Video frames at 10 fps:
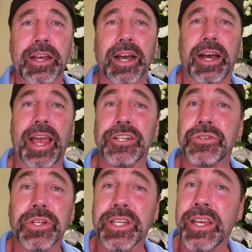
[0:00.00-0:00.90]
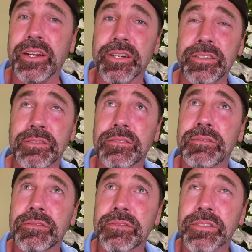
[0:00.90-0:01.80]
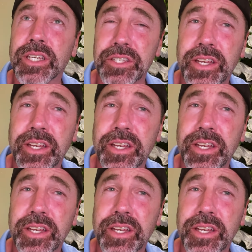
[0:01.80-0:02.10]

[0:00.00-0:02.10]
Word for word: As you can hear, can you